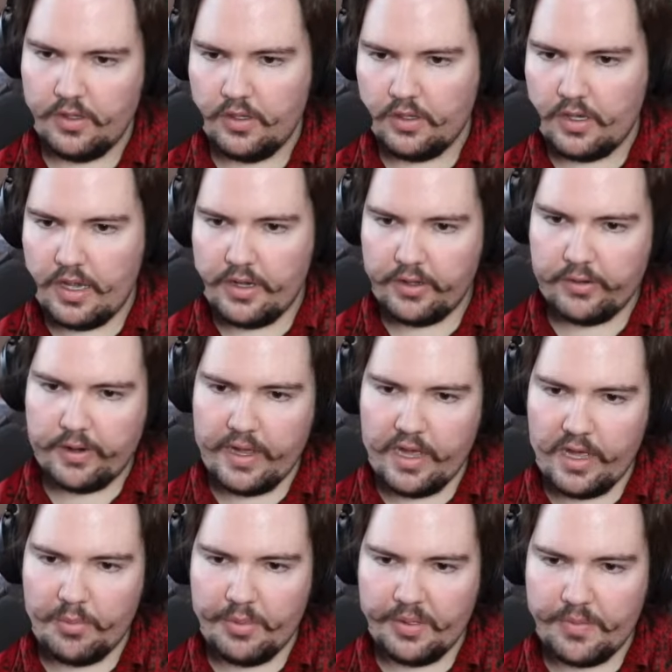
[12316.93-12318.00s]
Candy
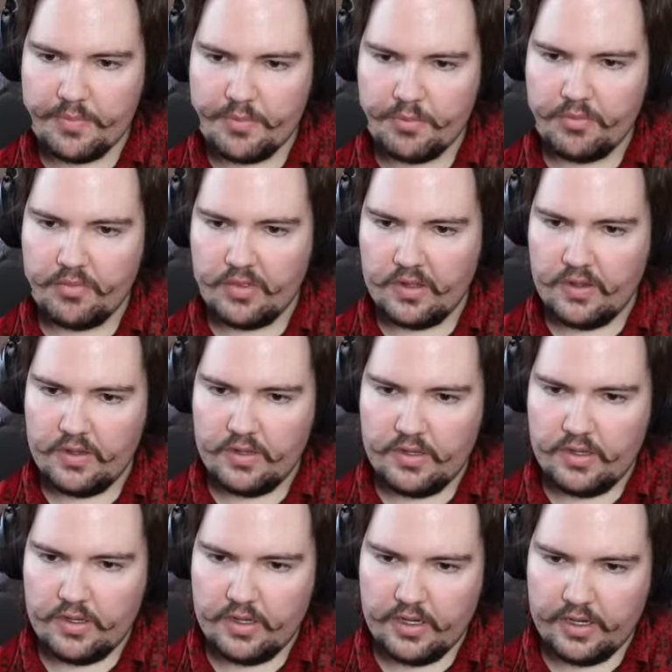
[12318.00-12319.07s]
Crab.
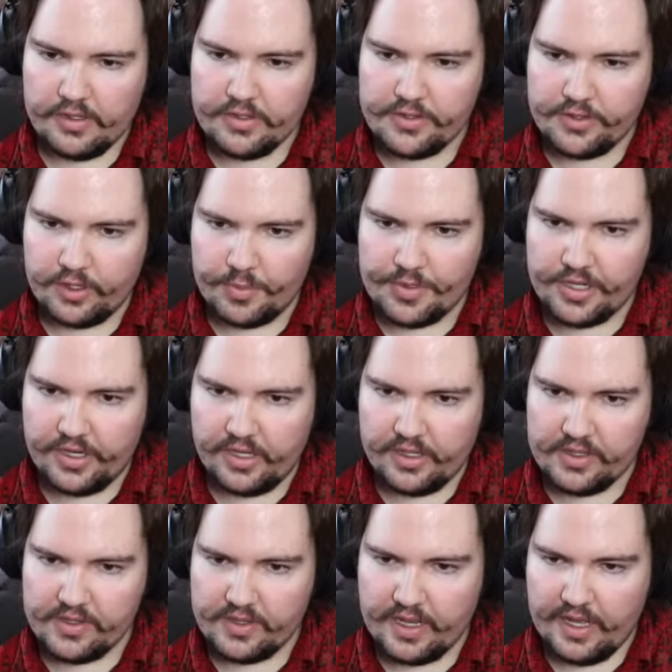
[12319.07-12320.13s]
Description on
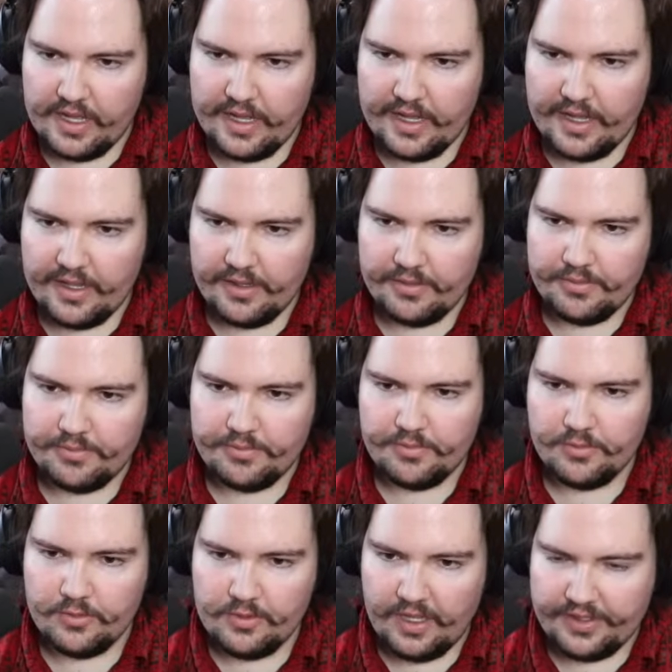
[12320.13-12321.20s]
this guy.
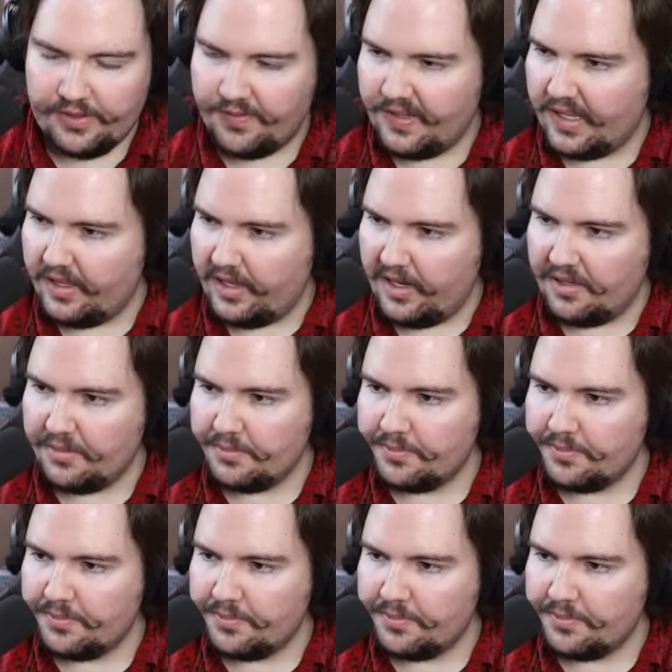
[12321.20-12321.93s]
I'll have to figure that out.